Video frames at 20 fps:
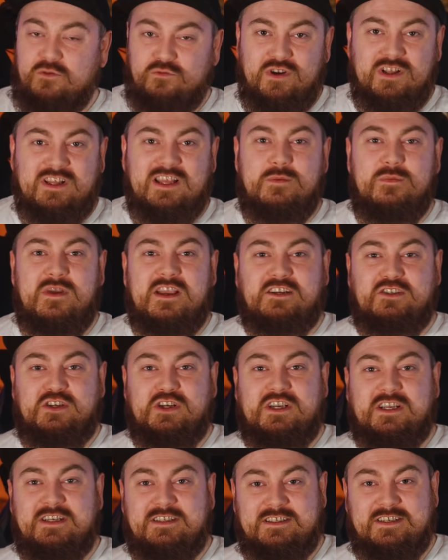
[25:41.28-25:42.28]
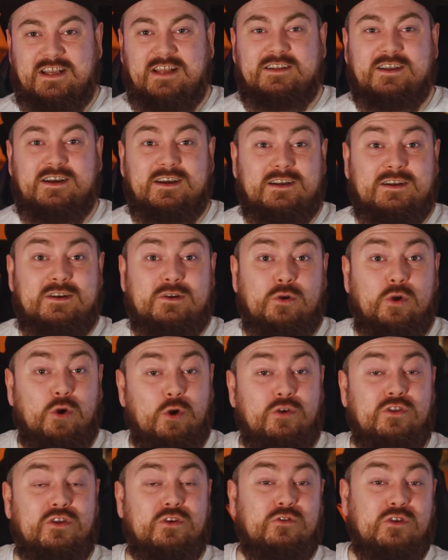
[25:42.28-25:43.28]
It really makes you consider
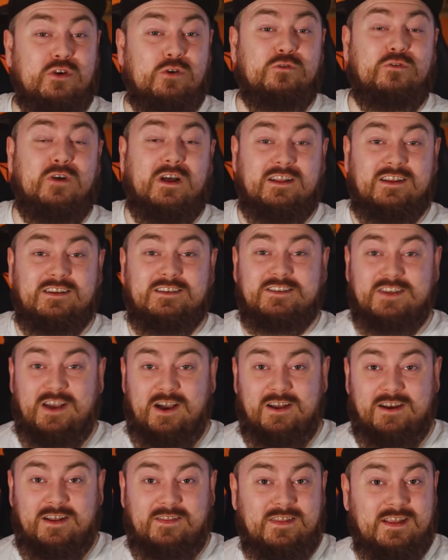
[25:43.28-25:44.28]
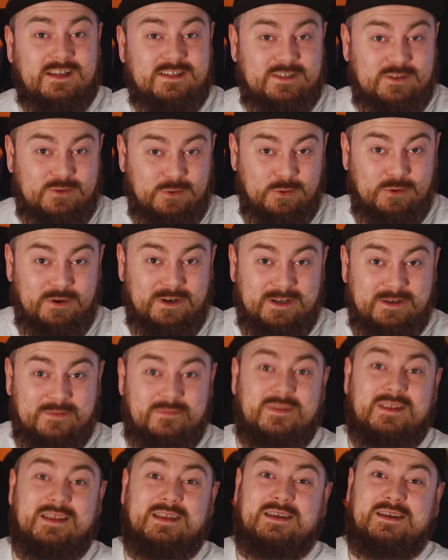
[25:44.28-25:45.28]
who the real villains are in this story.
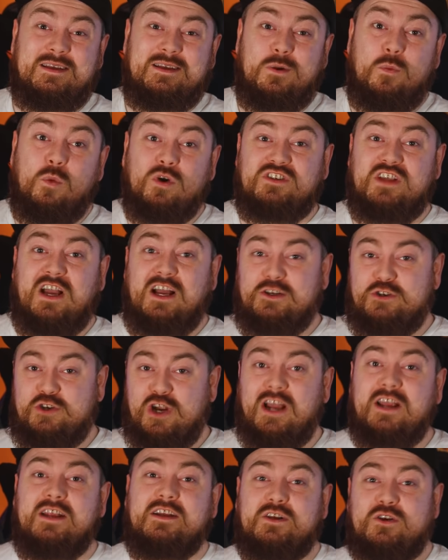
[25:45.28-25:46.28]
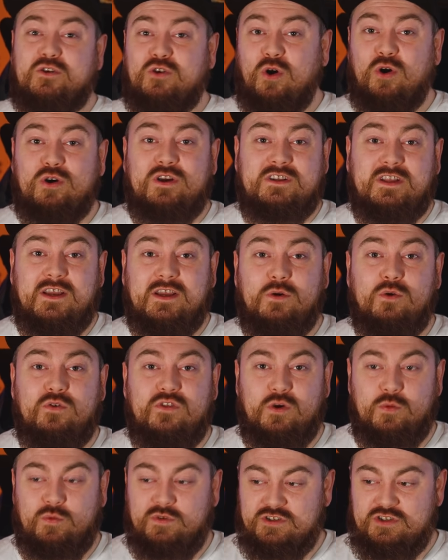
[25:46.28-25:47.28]
Was it a giant crocodile
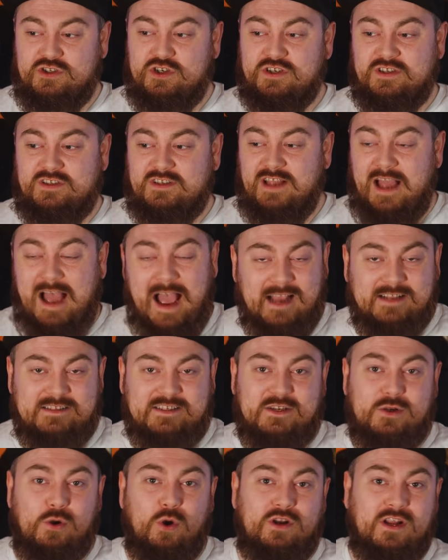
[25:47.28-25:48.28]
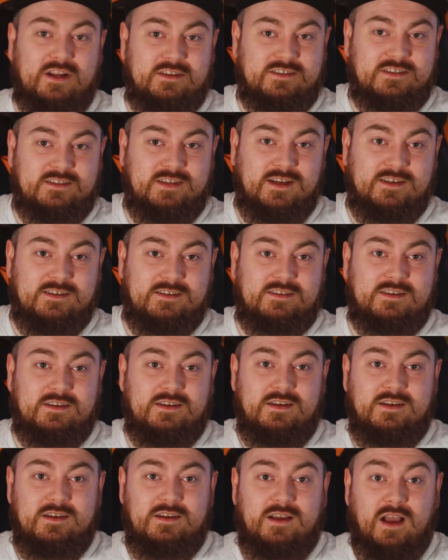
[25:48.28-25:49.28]
that was just acting on instinct
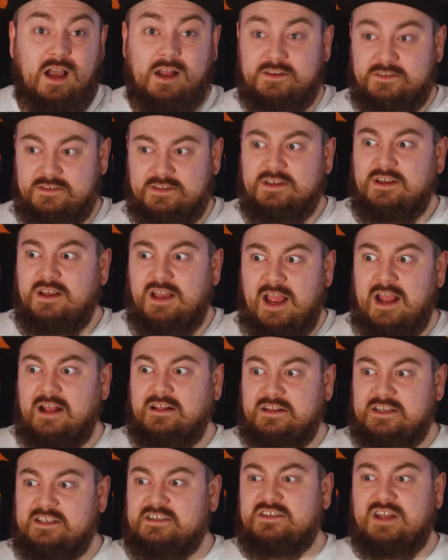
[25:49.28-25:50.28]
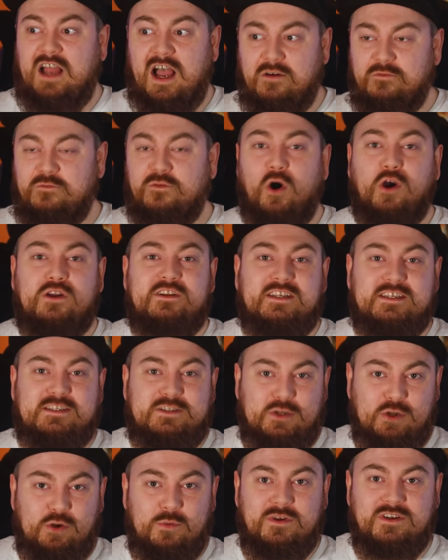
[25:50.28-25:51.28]
and at least
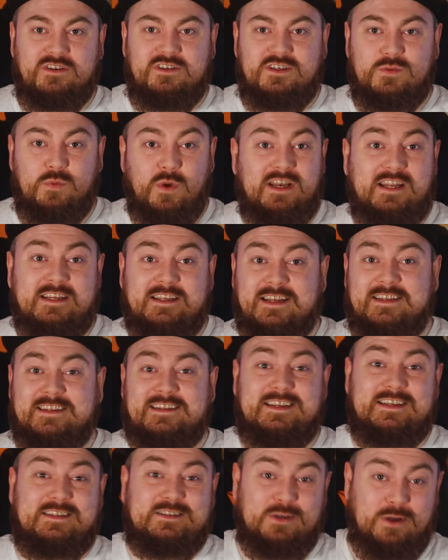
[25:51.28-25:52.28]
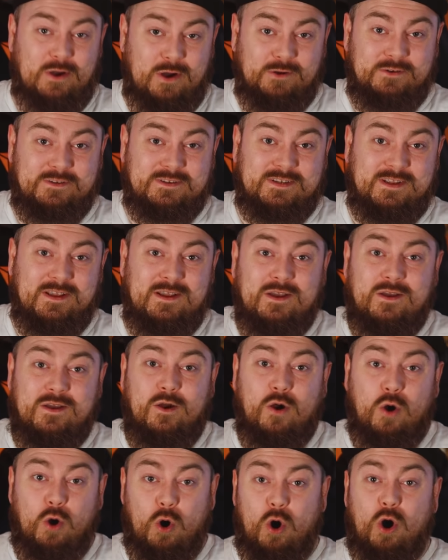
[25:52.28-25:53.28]
avoided humans when he didn't need to hunt?
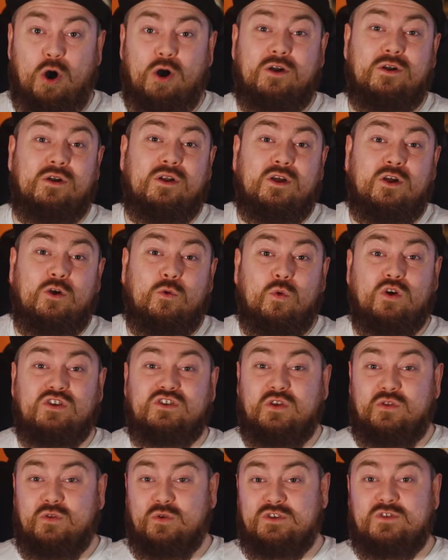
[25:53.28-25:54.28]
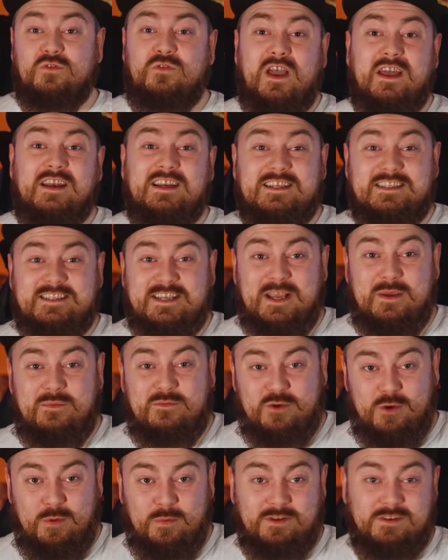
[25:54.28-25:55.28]
Or was it those very same
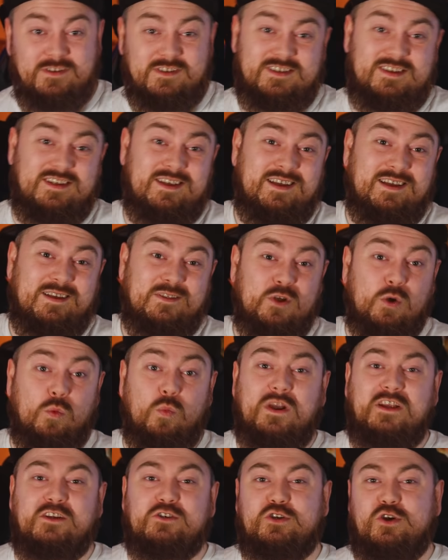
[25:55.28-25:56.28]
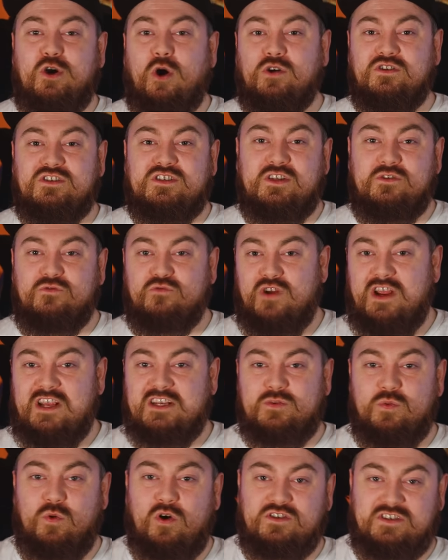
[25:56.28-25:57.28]
humans that wage constant
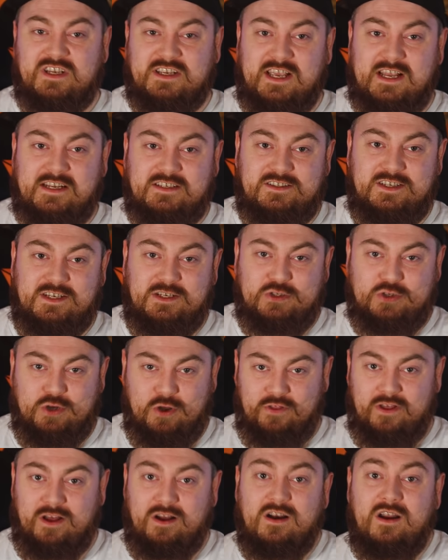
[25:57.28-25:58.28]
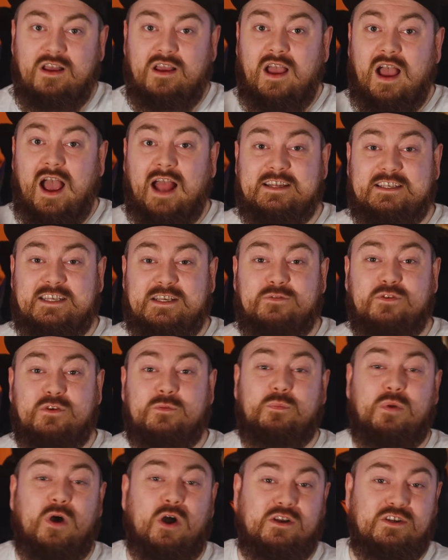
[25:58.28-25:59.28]
race wars against each other and
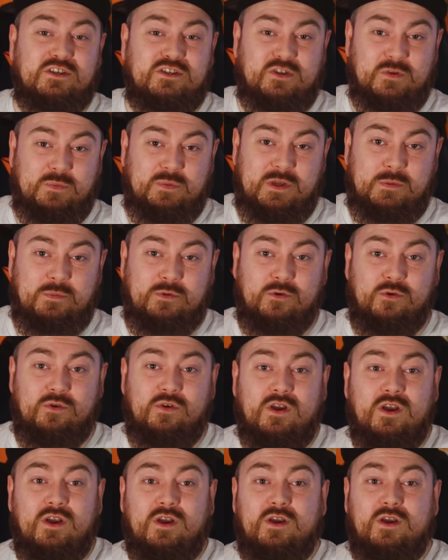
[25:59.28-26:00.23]
even punish the people